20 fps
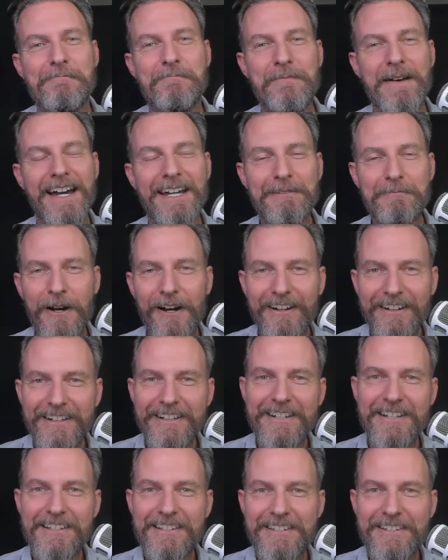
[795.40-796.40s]

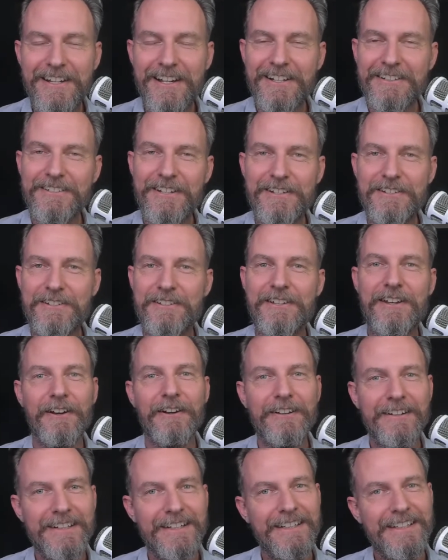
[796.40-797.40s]
Madmartigan is such a
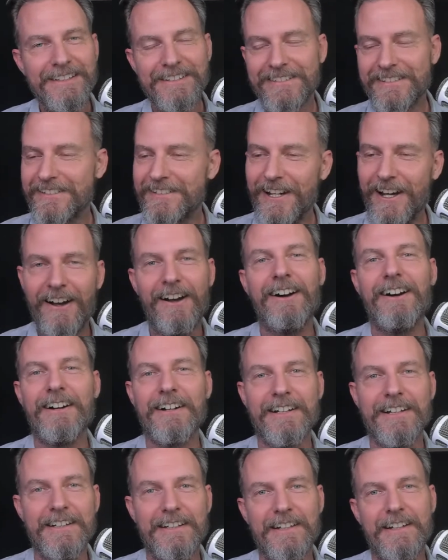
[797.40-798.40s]
dirty
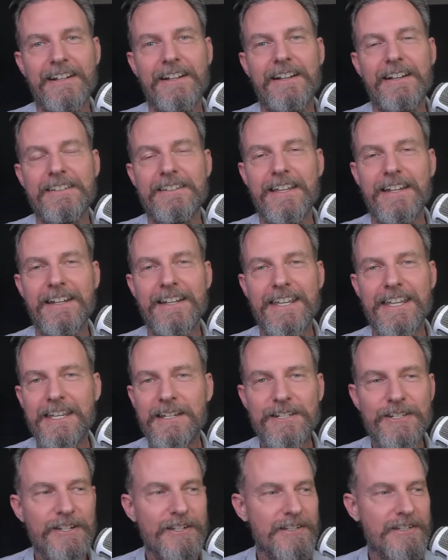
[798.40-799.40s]
dog that
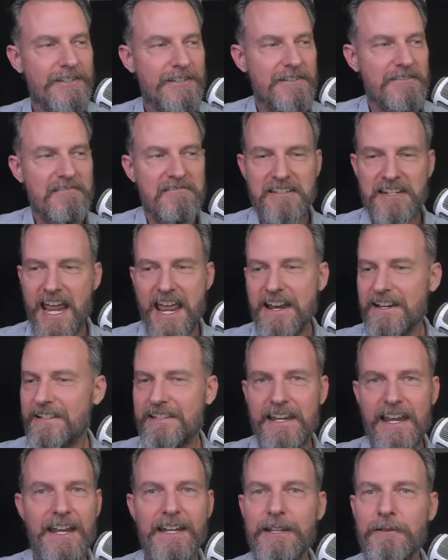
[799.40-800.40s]
he just
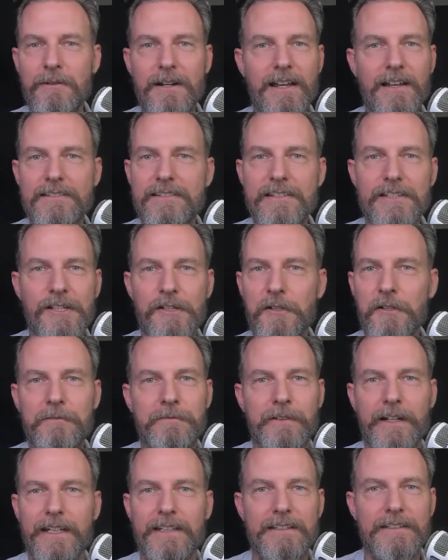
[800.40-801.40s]
takes anyone else's
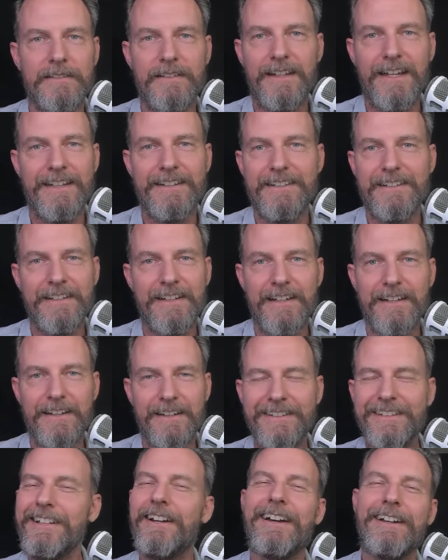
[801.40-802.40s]
girlfriend. And,
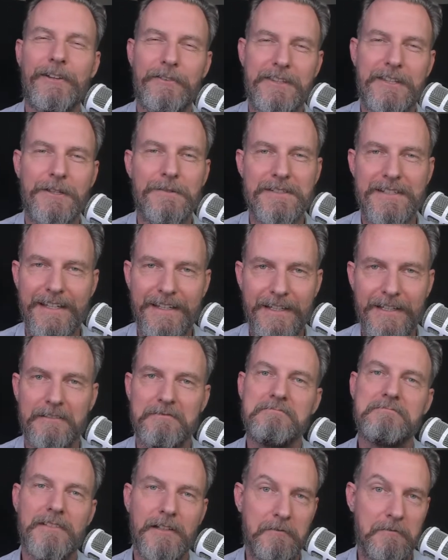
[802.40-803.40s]
I don't think it was like
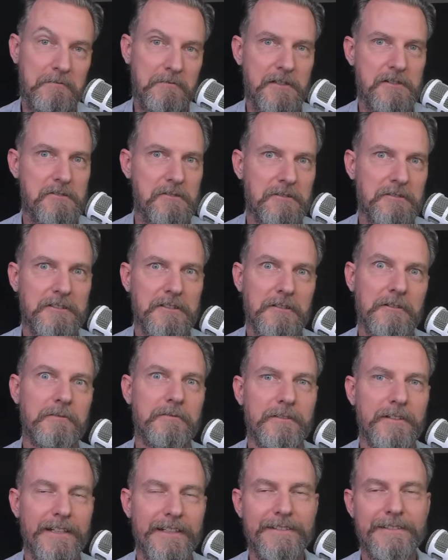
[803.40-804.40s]
a official
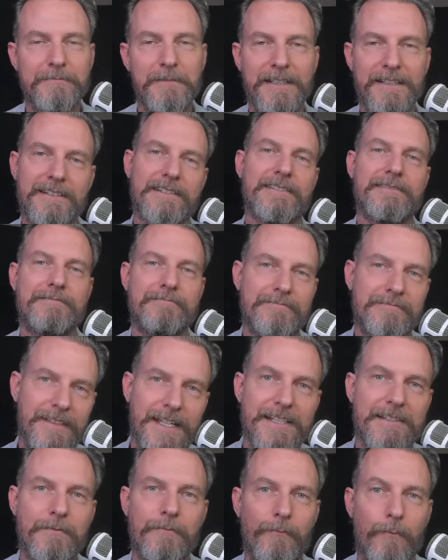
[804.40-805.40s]
girlfriend because
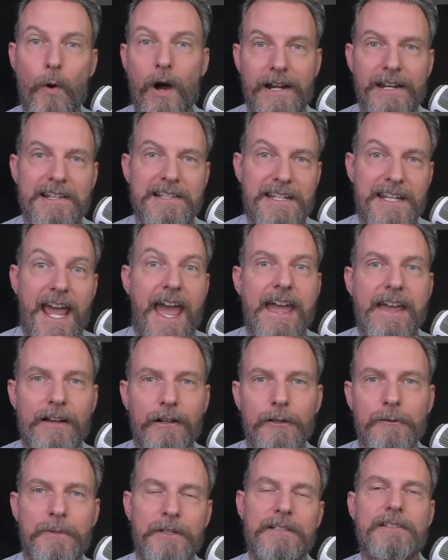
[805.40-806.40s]
it's
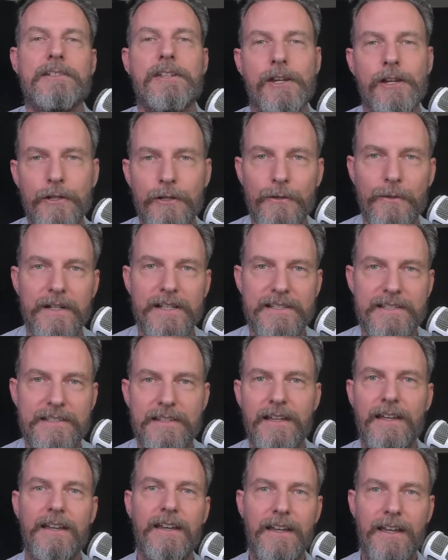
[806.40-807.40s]
Kale, but two,
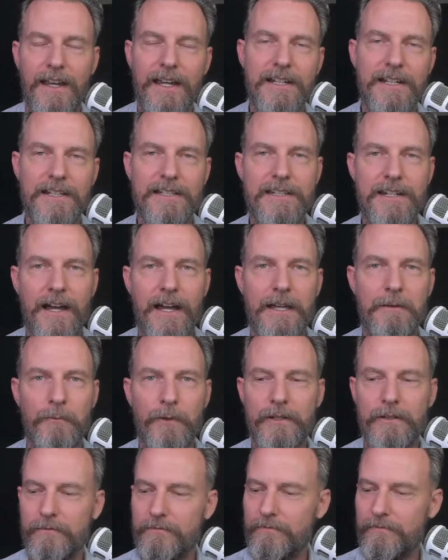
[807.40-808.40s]
it's in a time
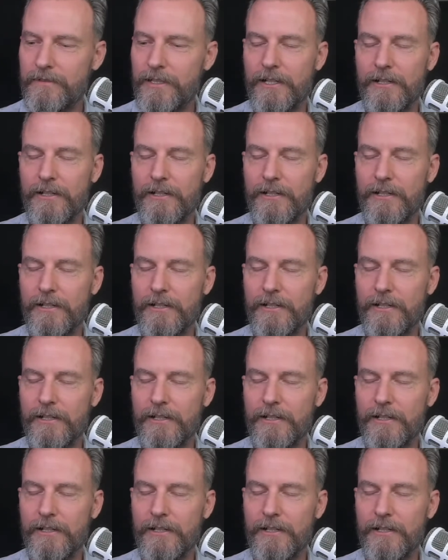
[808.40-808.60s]
when,